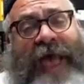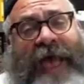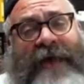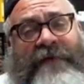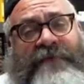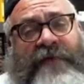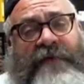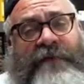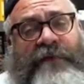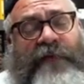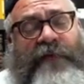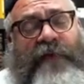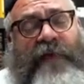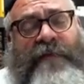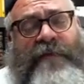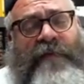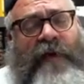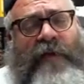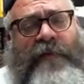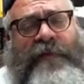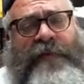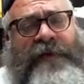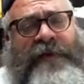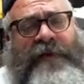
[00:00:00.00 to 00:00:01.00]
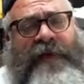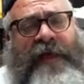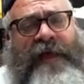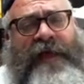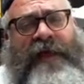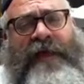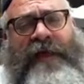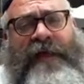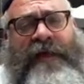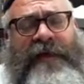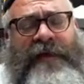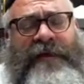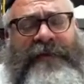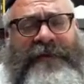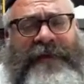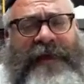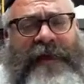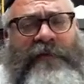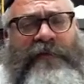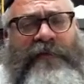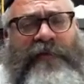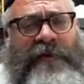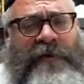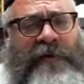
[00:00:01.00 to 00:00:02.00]
have them for a moment,
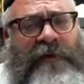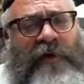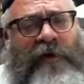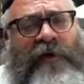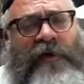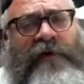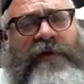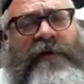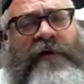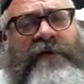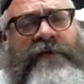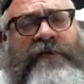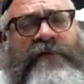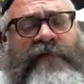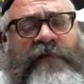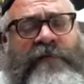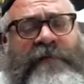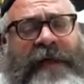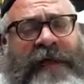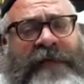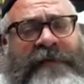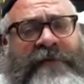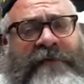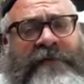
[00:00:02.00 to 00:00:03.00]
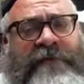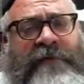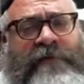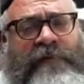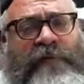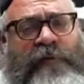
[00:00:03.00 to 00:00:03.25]
they would hurt us tremendously.